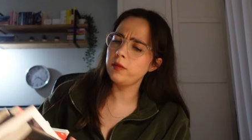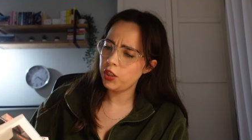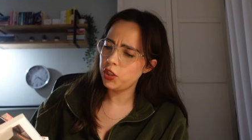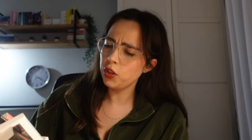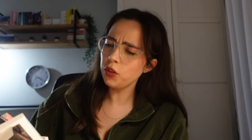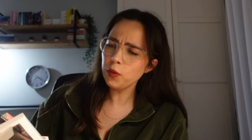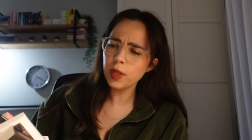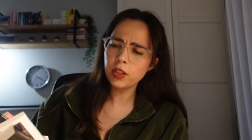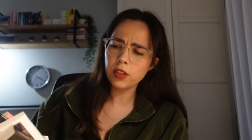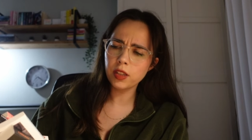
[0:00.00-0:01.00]
Should
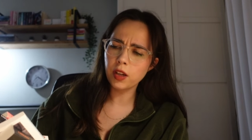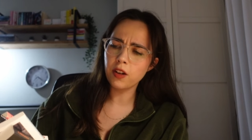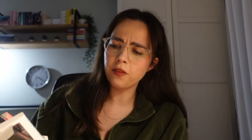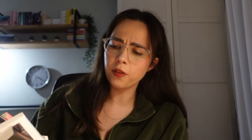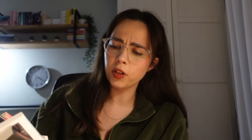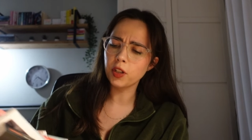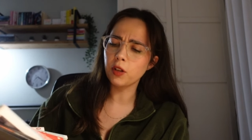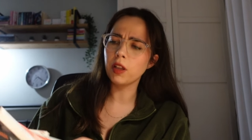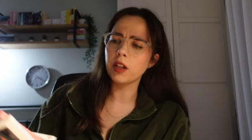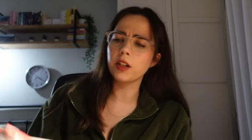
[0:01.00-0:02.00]
we just go for No
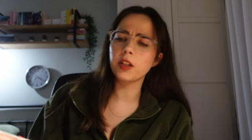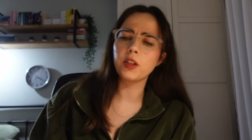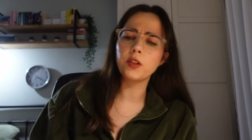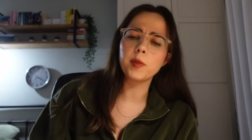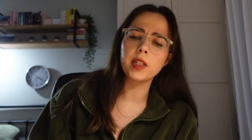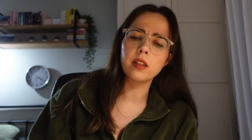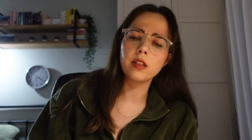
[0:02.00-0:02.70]
Longer Human?